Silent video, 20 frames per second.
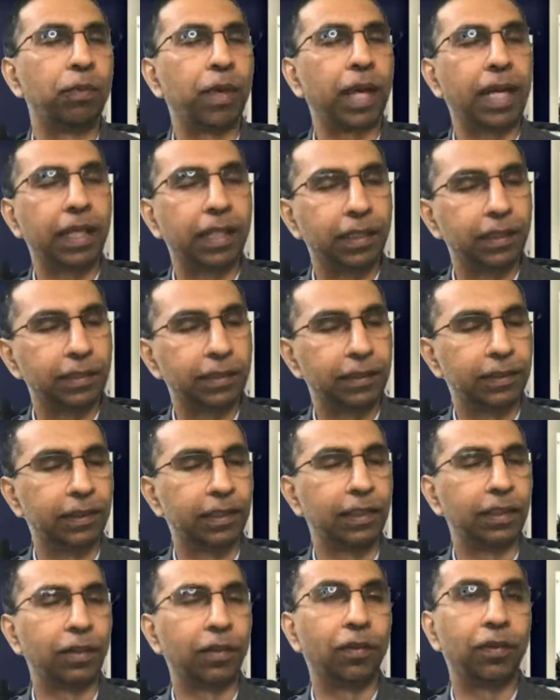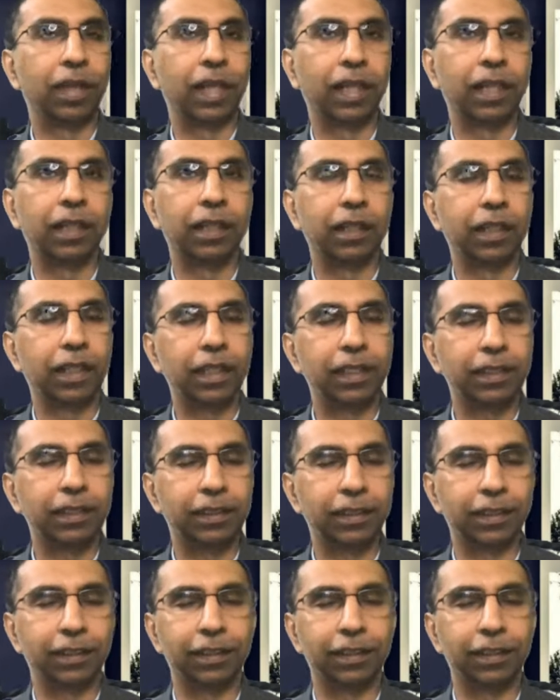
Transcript: patterns that you have recognized